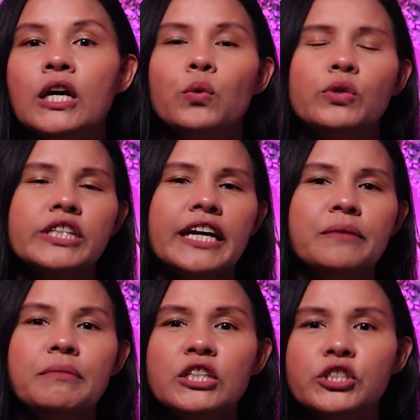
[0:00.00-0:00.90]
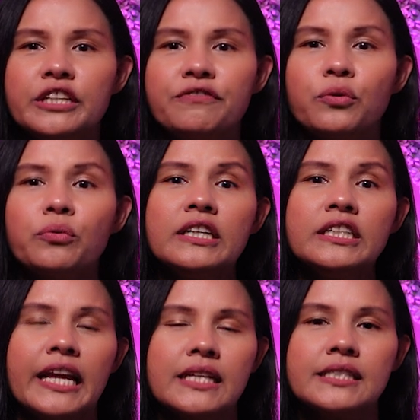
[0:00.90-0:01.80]
which can be achieved through our
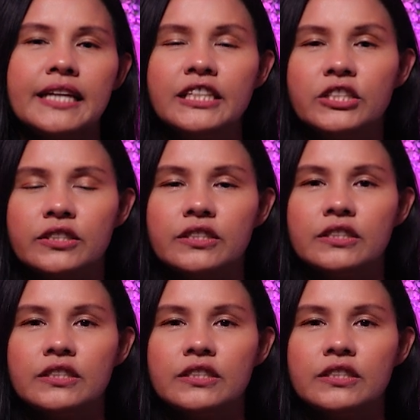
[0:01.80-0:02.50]
text editor.